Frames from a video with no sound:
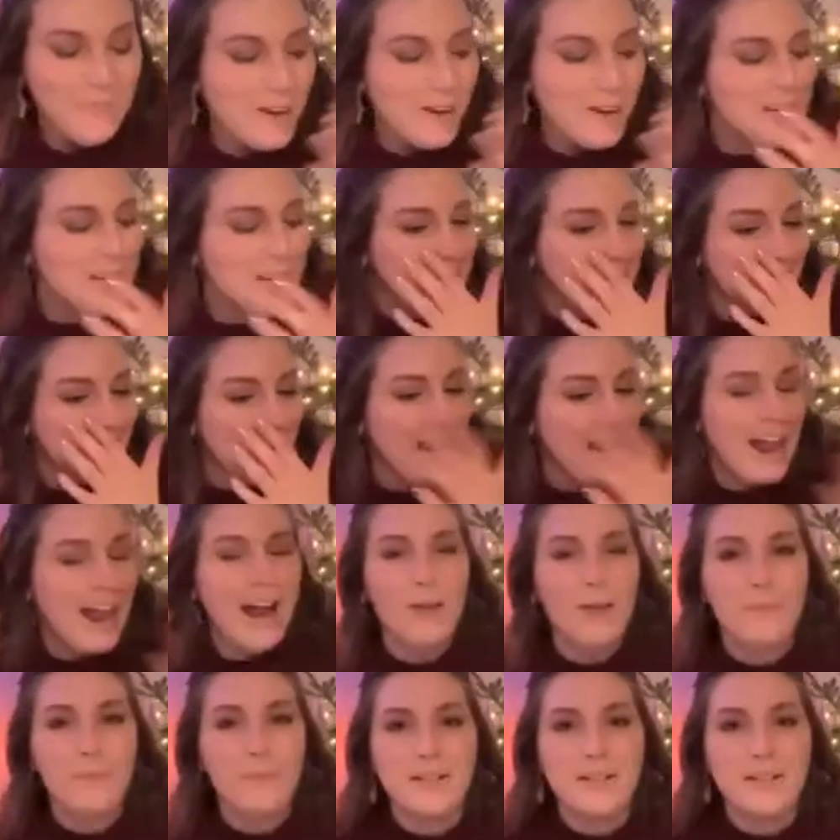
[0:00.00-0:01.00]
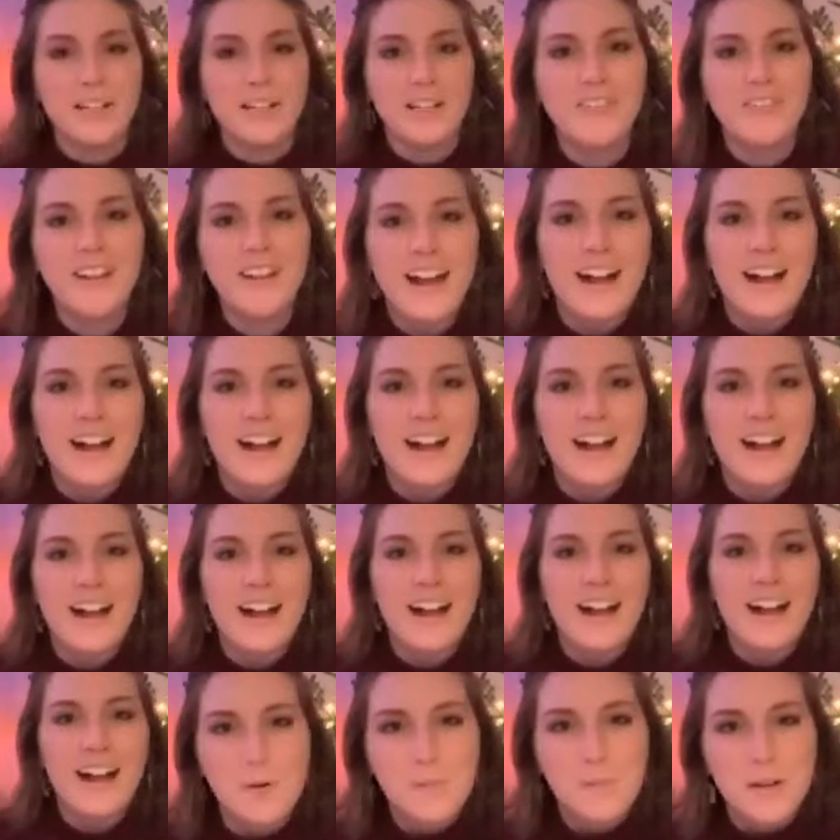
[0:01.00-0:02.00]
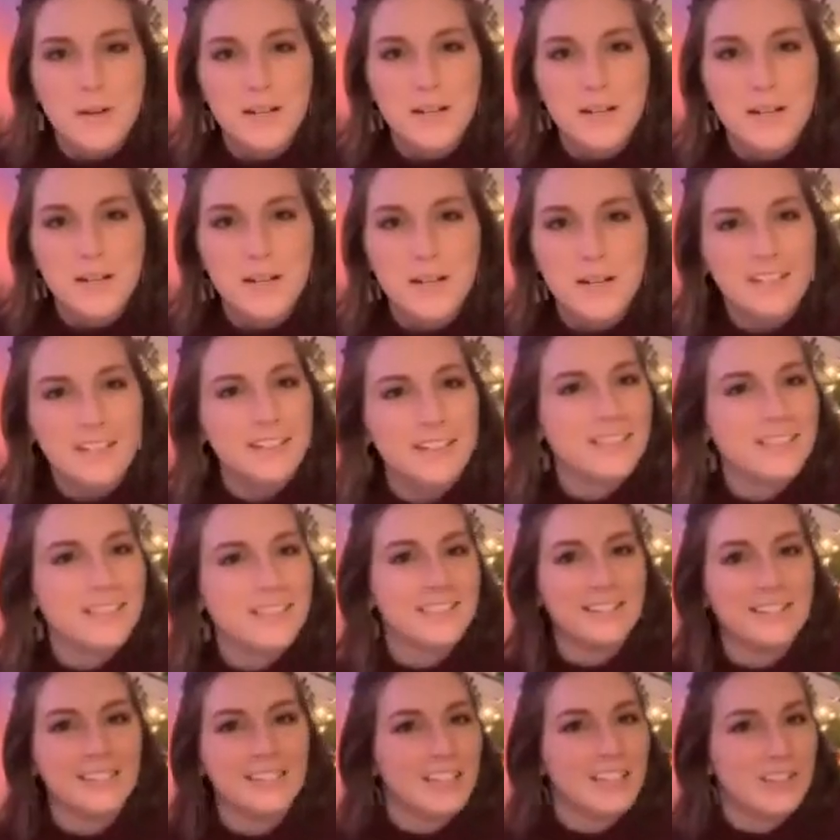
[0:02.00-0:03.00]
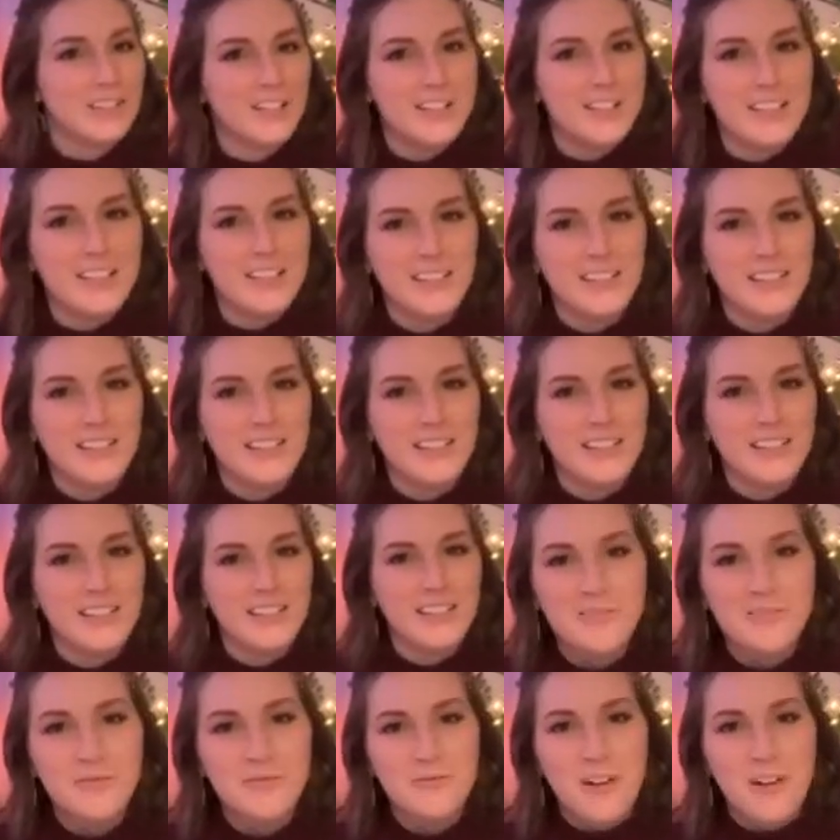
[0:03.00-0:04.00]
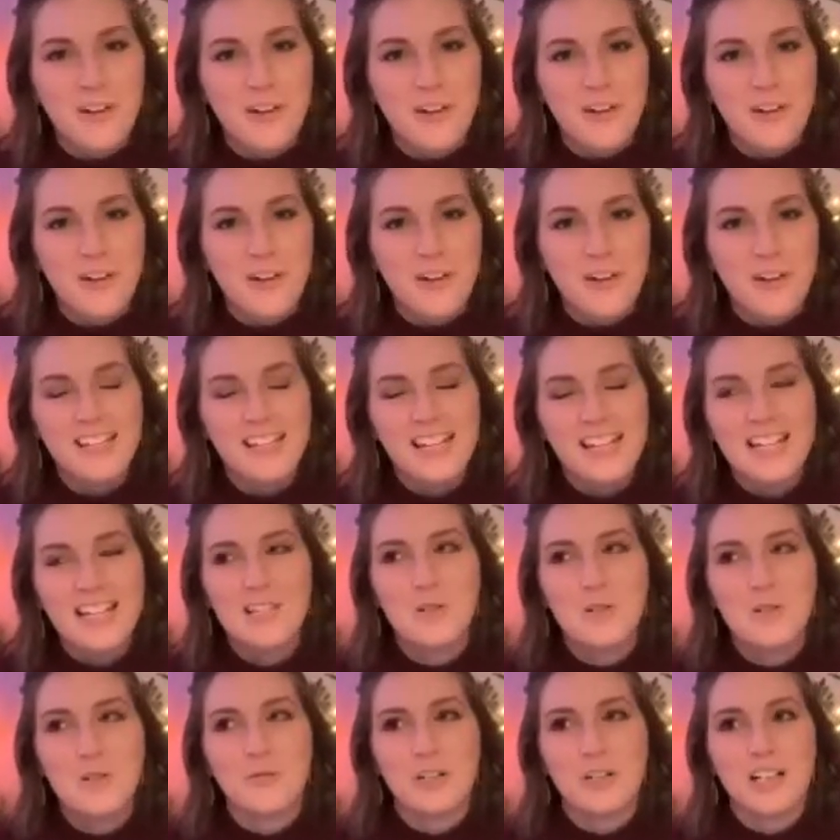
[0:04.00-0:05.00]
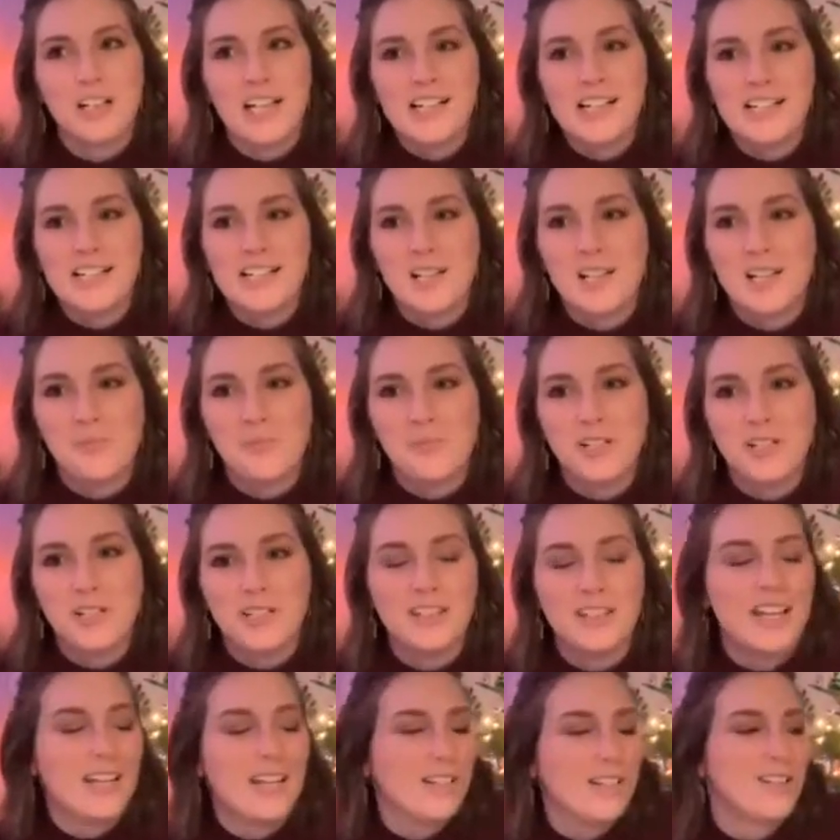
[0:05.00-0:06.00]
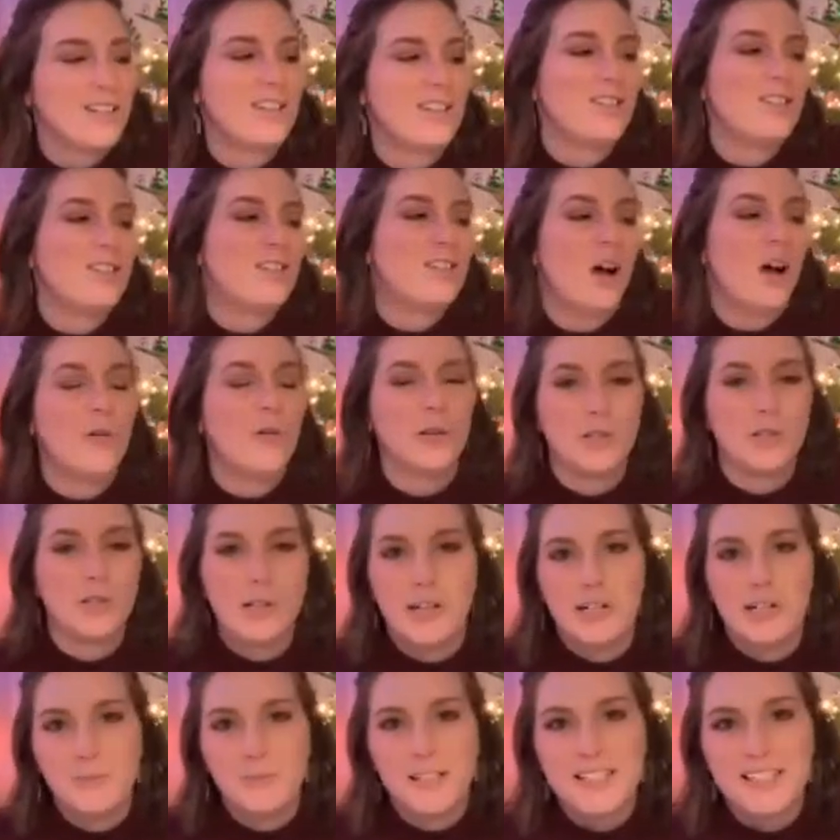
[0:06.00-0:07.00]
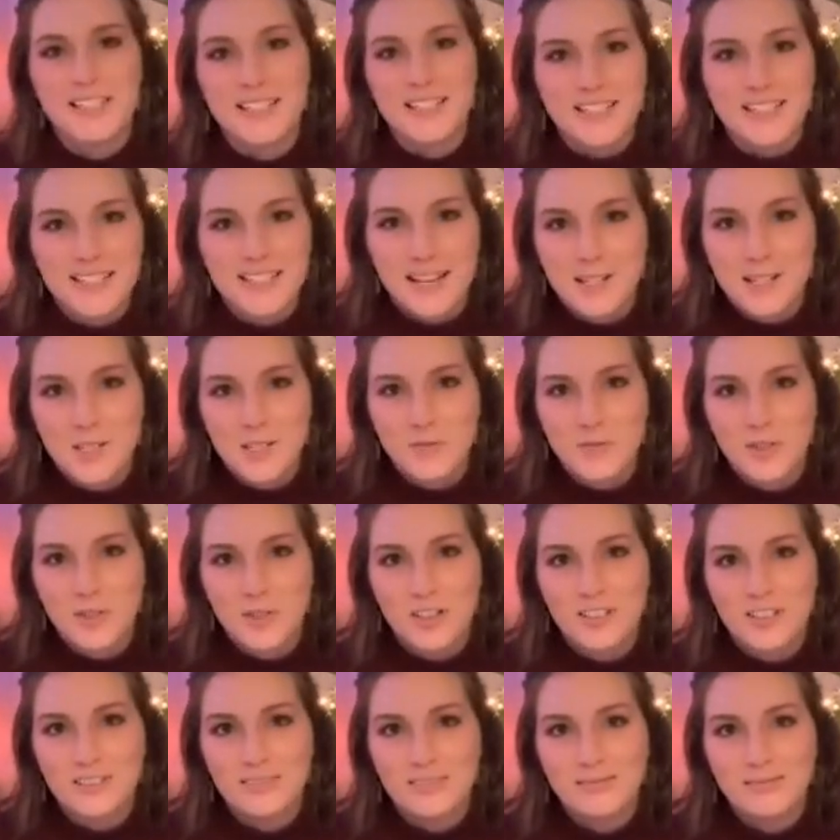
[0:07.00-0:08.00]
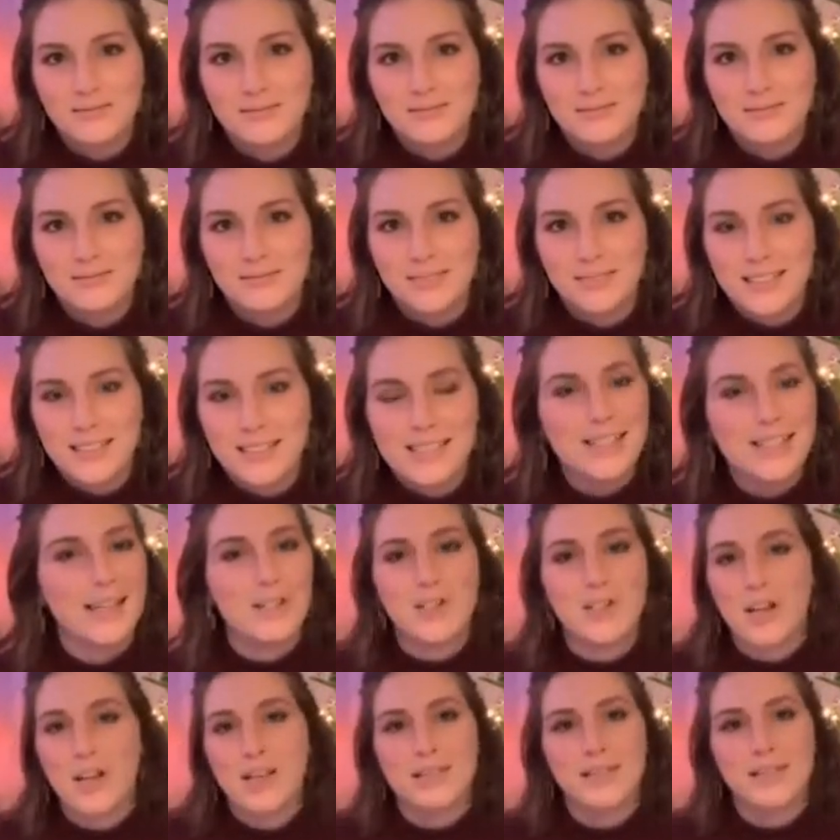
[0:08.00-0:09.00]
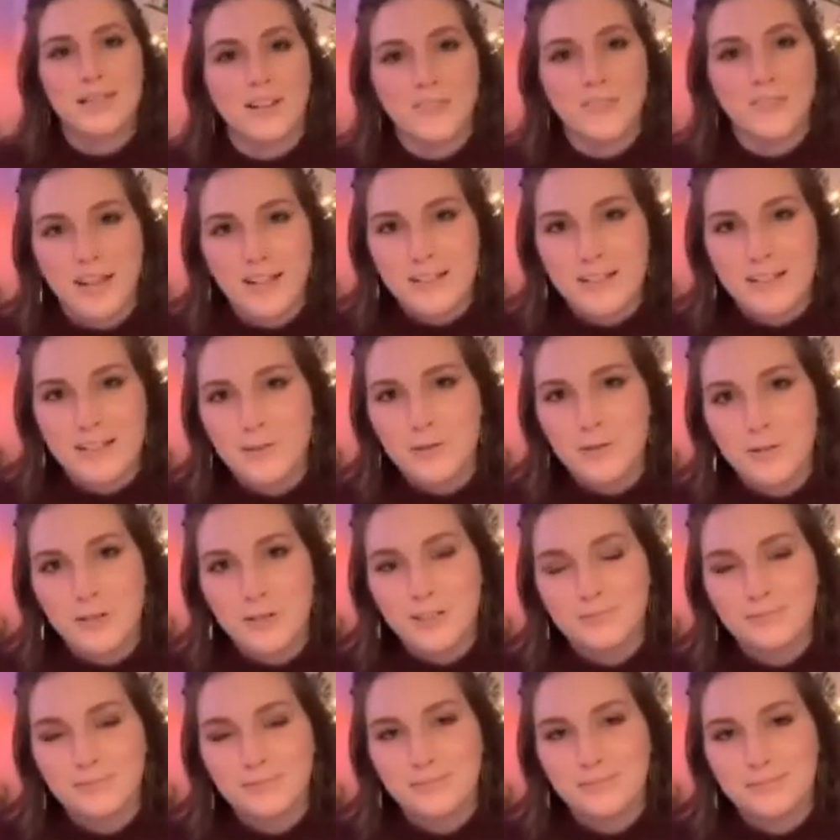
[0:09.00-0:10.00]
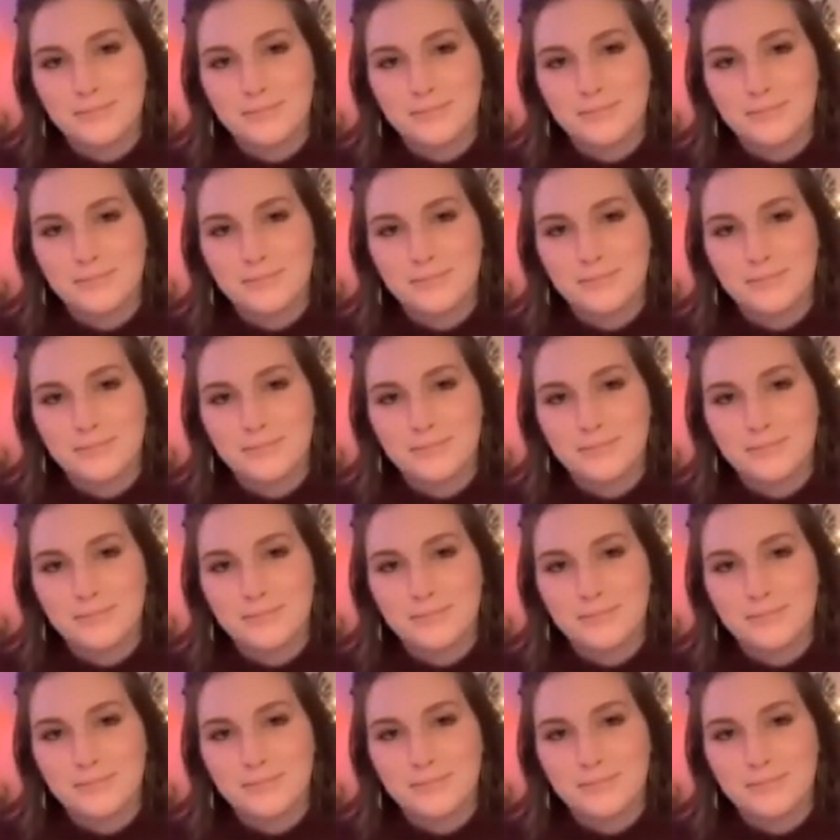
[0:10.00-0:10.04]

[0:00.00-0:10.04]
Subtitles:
When did that happen? Do you ever have that moment when like you just living, vibing, and then you realize someone that is so incredibly successful is like just out of high school?